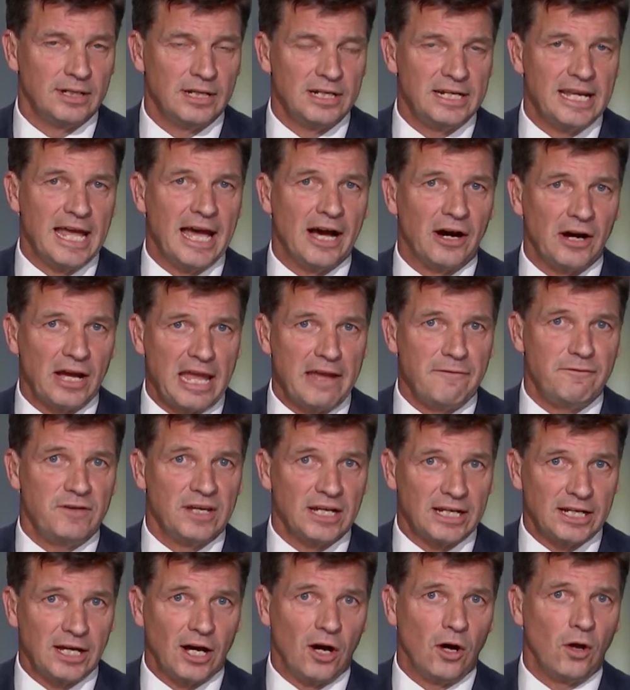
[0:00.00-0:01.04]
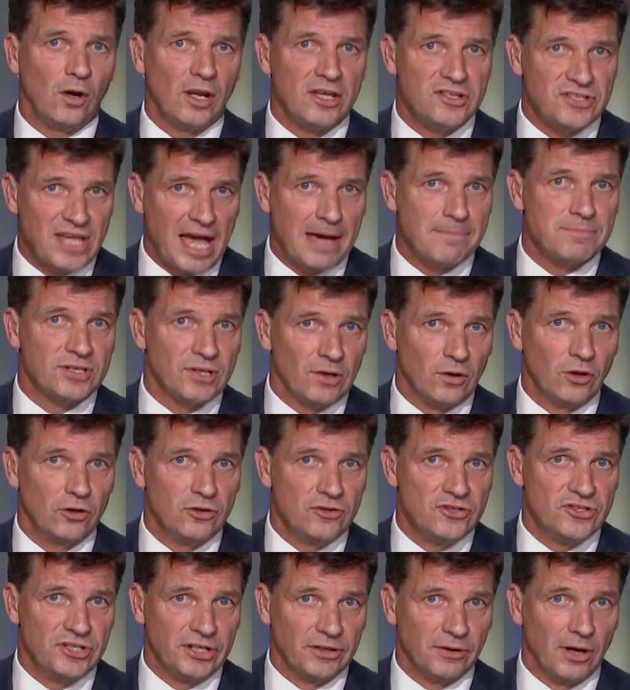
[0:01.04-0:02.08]
Now, if your goal is
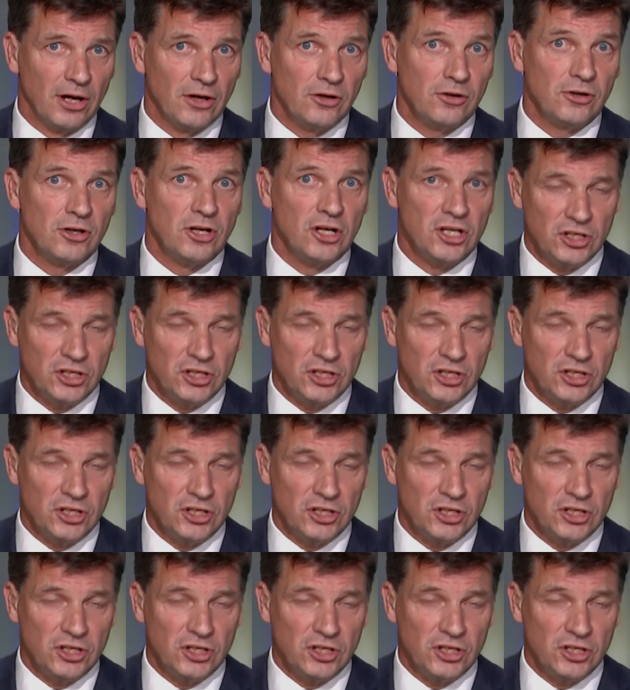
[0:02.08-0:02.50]
absolute zero,